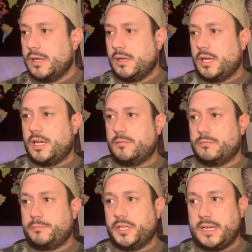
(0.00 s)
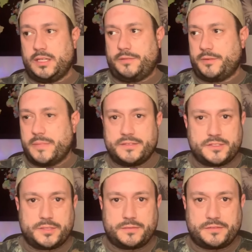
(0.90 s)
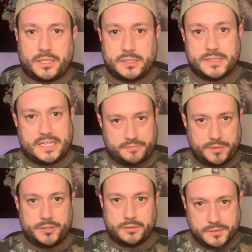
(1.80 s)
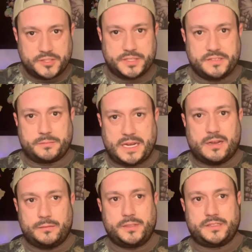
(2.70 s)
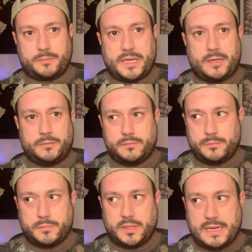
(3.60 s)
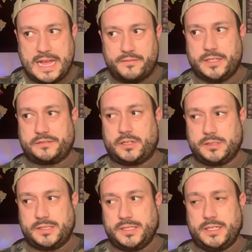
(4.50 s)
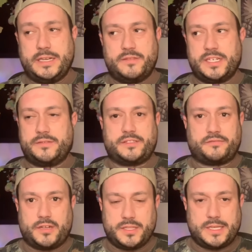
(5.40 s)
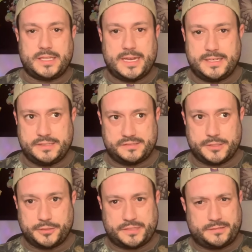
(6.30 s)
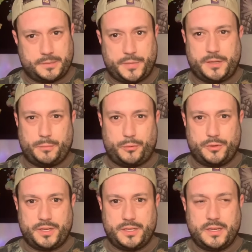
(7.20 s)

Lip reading: But I love the message of the song. That's what Eurovision is about. It's about having a song that, even if it's fun like that, it still says something important